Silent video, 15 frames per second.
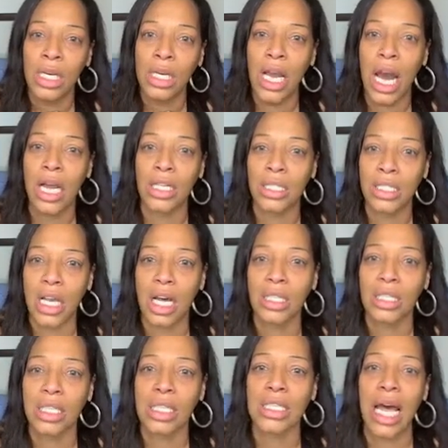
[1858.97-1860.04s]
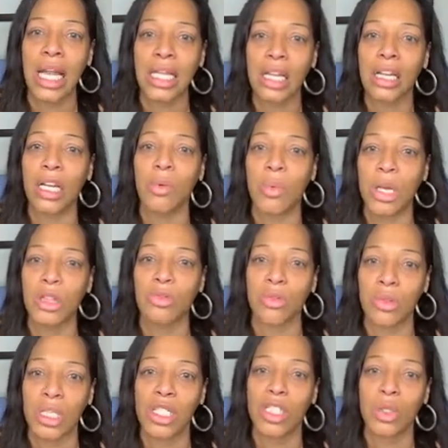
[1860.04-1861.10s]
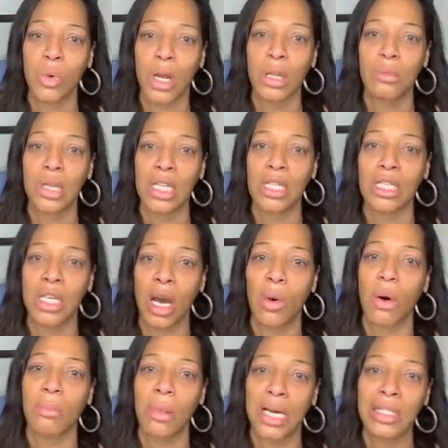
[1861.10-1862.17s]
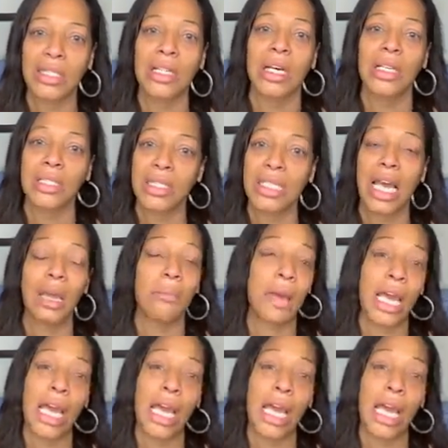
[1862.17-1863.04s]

Goddess Tasha says, I literally went through this 20 minutes ago with my son, same